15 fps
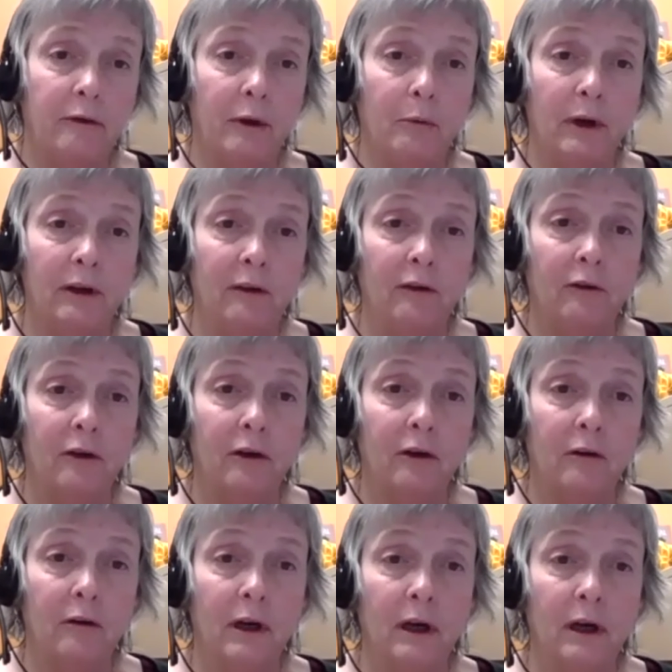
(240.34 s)

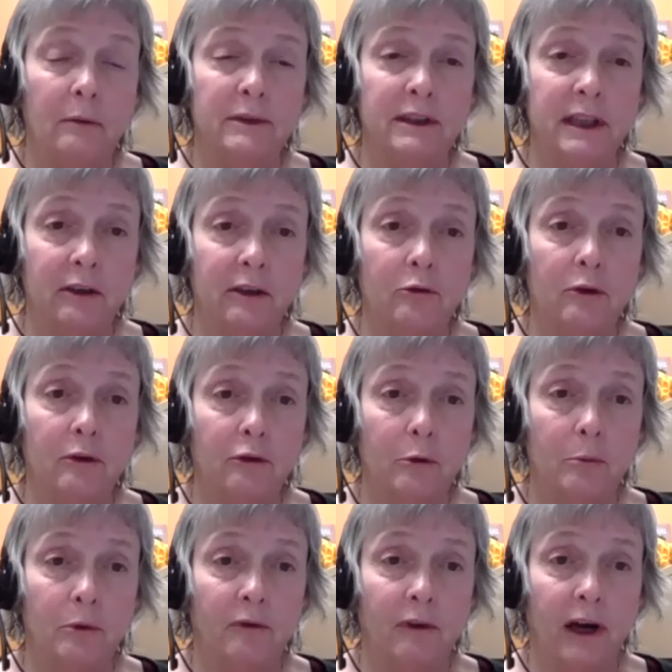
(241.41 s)
Windsor Central
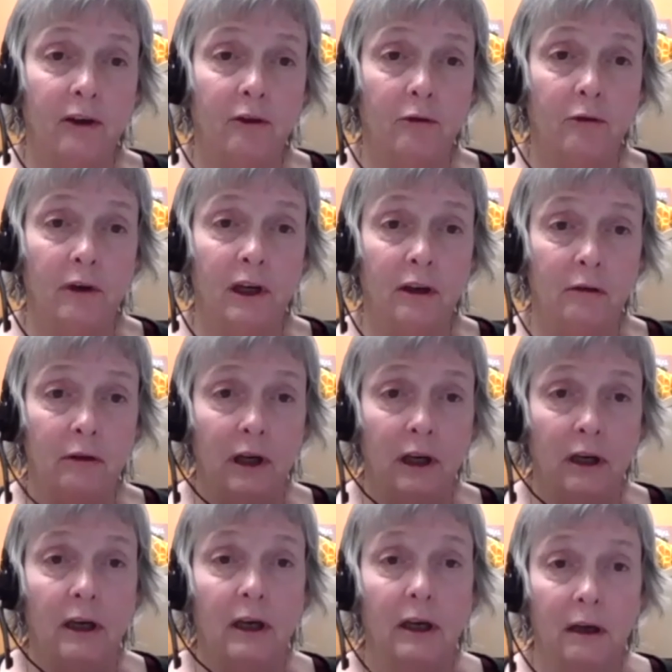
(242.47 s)
Supervisory Union.
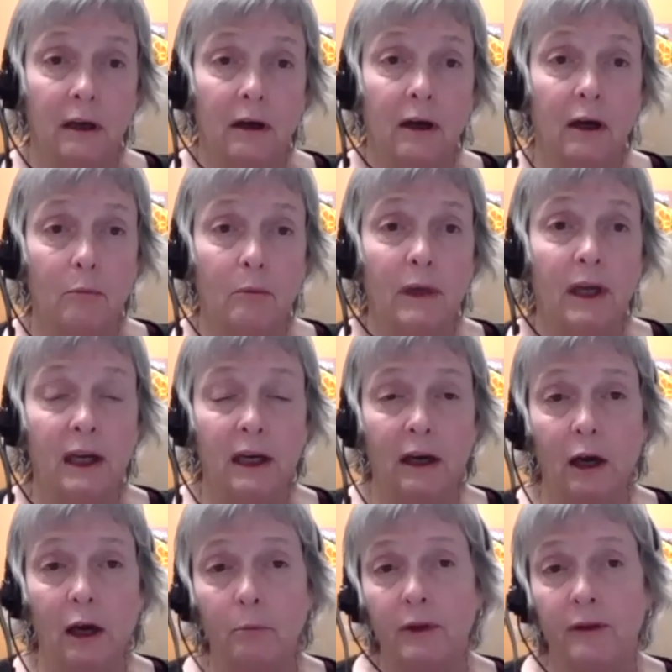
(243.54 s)
It
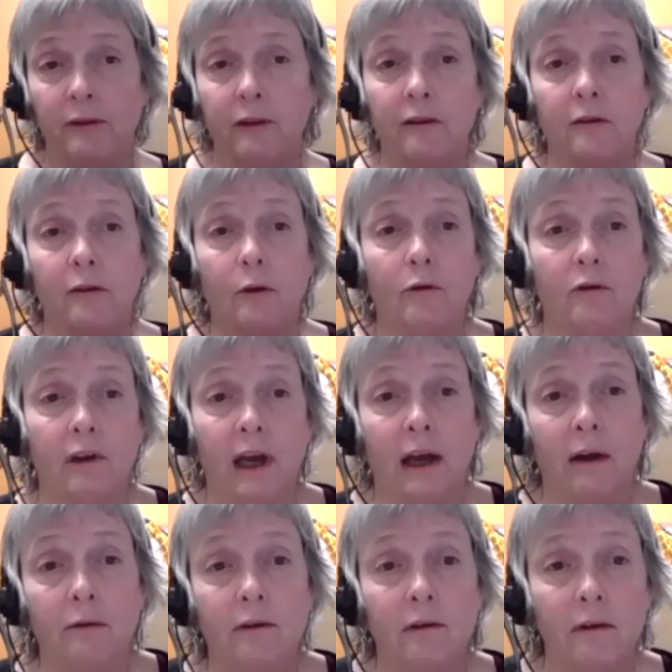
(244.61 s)
encompasses those
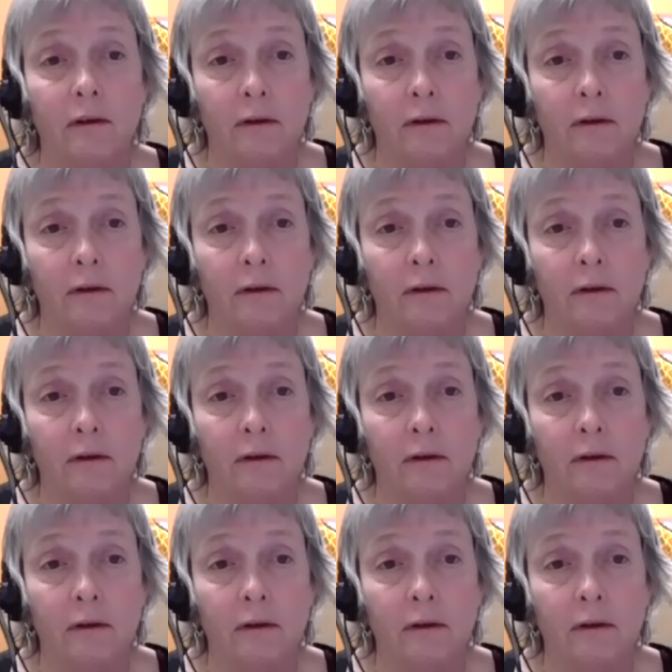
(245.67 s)
towns.